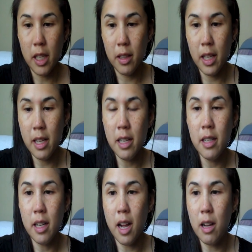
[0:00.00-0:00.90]
And
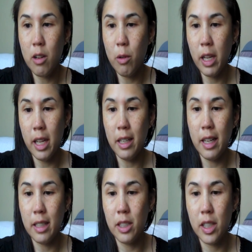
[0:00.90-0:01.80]
then I'll go ahead
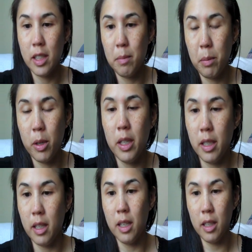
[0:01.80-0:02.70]
and just
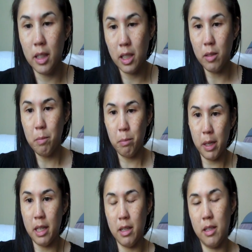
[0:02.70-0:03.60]
put a little
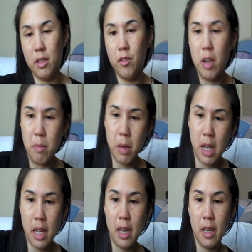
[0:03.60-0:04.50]
bit of
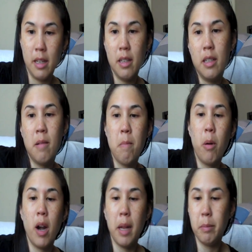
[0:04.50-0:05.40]
my
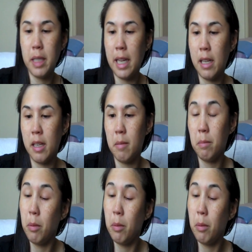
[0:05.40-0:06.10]
Prime Time